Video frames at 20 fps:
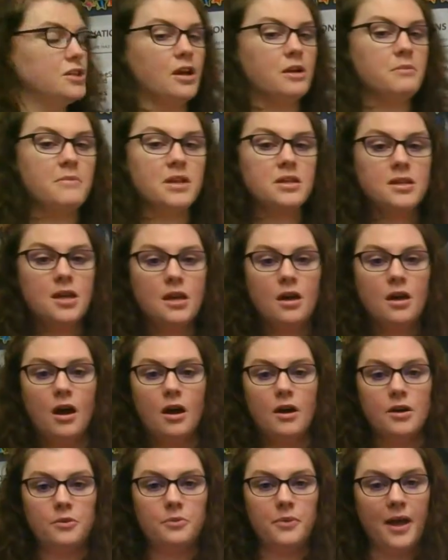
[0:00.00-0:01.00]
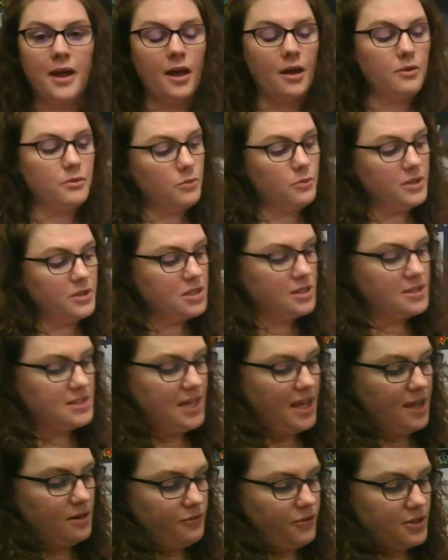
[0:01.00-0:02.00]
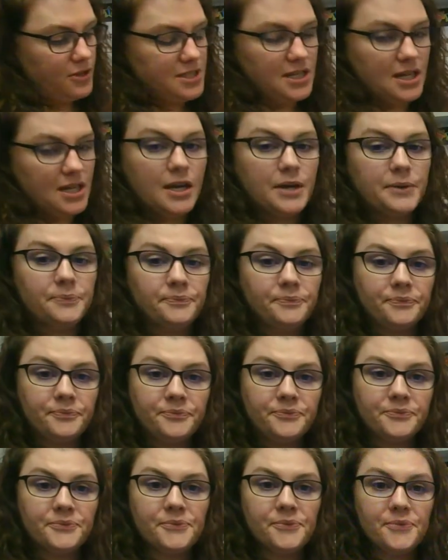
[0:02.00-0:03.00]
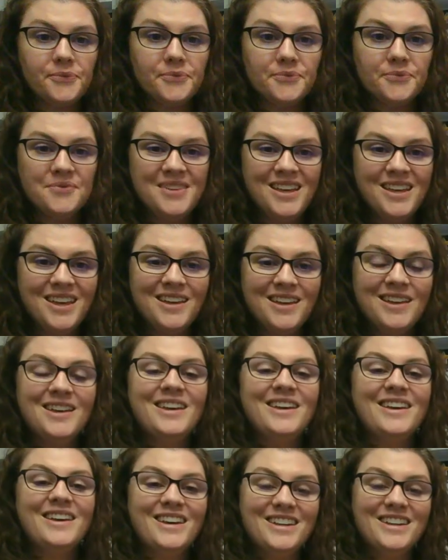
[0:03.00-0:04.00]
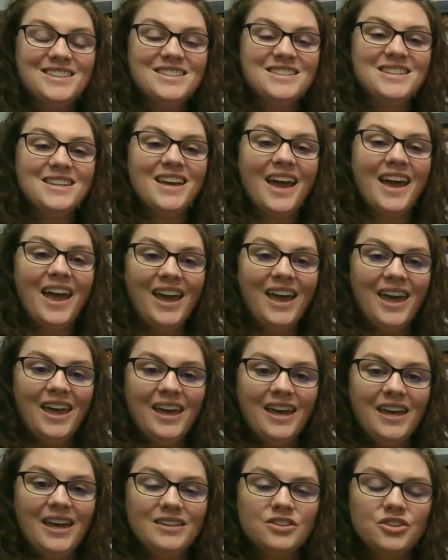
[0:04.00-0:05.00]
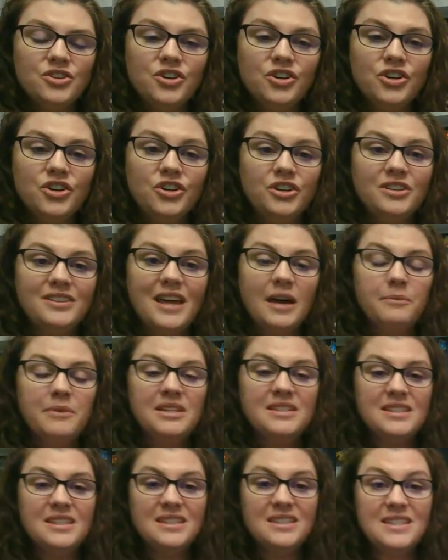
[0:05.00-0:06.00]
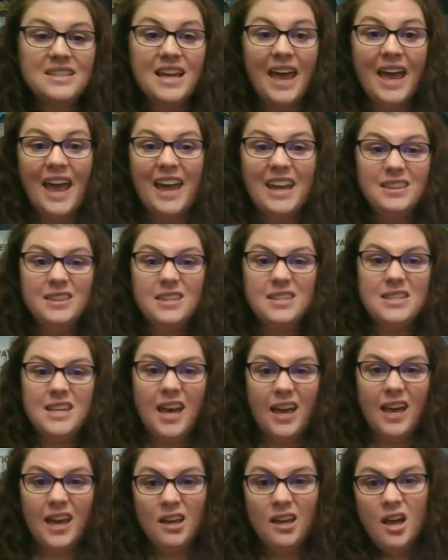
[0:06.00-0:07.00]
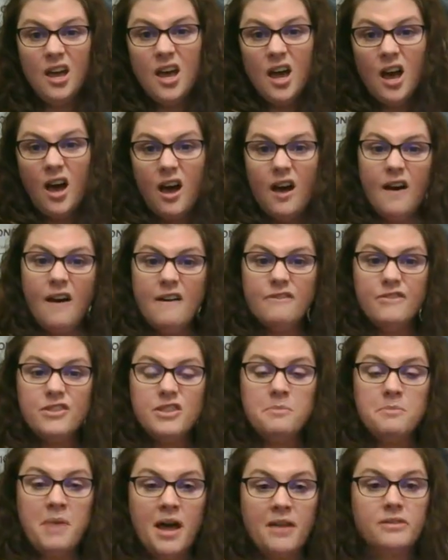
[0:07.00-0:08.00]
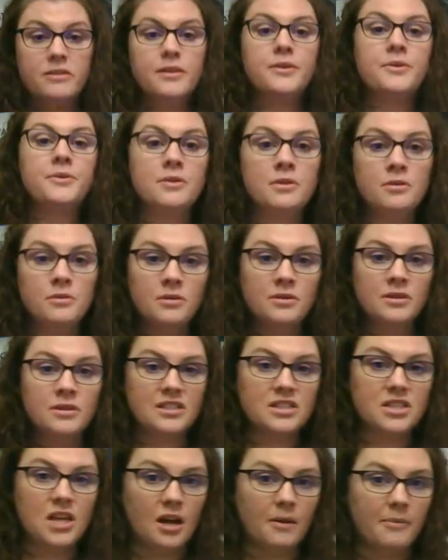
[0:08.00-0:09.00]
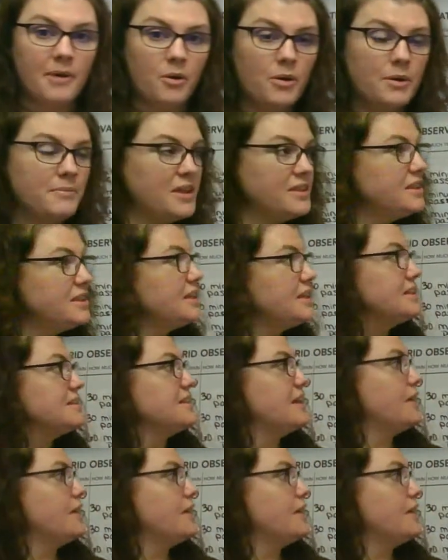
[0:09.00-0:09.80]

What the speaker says: turn our Monday card around. What's our date for today? It's the 8th. Good. That means it's the 8th day of the month. Let's talk about what month it is.